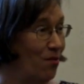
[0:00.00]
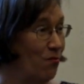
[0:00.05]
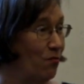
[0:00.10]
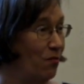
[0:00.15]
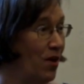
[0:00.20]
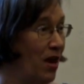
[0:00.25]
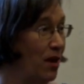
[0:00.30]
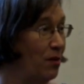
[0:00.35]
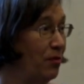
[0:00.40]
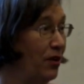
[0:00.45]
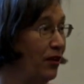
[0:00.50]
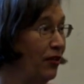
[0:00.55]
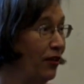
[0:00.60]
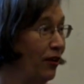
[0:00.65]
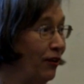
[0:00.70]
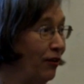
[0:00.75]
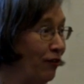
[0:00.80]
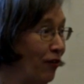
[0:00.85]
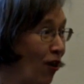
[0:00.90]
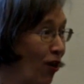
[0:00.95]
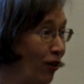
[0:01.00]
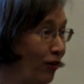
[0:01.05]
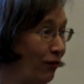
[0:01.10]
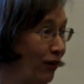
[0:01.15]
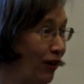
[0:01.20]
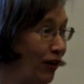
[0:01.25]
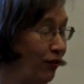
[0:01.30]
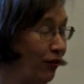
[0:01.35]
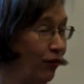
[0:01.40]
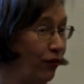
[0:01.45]
Maybe they're
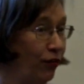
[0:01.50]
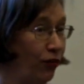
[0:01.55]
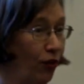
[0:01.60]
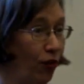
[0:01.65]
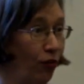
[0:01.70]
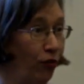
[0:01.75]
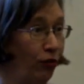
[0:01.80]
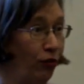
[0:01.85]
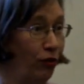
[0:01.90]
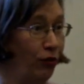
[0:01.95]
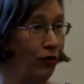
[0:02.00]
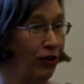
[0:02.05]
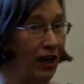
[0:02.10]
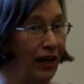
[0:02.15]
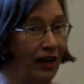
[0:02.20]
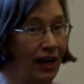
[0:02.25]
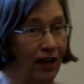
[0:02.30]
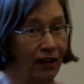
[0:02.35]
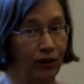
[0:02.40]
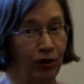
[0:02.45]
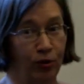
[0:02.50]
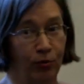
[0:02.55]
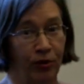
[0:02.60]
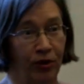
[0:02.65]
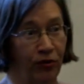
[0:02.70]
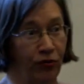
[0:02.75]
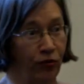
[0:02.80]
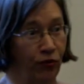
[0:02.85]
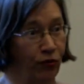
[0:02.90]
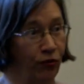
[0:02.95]
non-readers, so you can cut out little
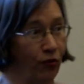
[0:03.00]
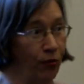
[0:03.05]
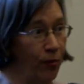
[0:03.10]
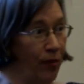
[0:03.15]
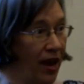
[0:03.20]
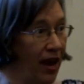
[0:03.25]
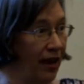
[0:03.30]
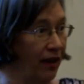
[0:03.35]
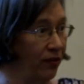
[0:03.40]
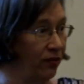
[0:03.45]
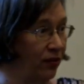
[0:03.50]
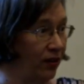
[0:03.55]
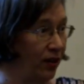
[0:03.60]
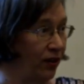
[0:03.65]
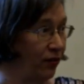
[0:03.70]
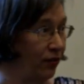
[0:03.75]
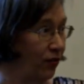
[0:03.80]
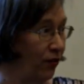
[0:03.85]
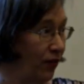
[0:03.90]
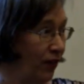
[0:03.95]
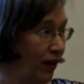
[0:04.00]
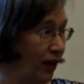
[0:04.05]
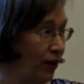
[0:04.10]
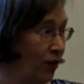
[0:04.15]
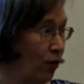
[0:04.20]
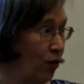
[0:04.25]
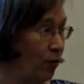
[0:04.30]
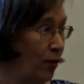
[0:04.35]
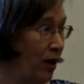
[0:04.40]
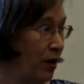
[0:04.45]
pictures from magazines so they
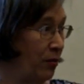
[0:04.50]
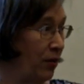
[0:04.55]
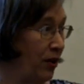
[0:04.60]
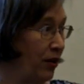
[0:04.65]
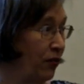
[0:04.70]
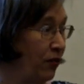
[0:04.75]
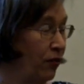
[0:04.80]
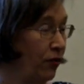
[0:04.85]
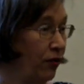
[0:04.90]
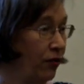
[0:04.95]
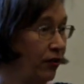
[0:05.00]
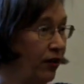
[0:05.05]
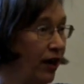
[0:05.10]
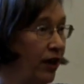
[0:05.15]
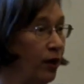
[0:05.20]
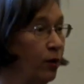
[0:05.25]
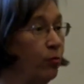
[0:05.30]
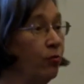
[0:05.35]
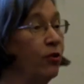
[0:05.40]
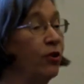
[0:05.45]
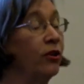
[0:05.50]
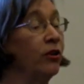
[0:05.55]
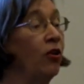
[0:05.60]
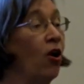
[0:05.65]
know maybe it's their day to put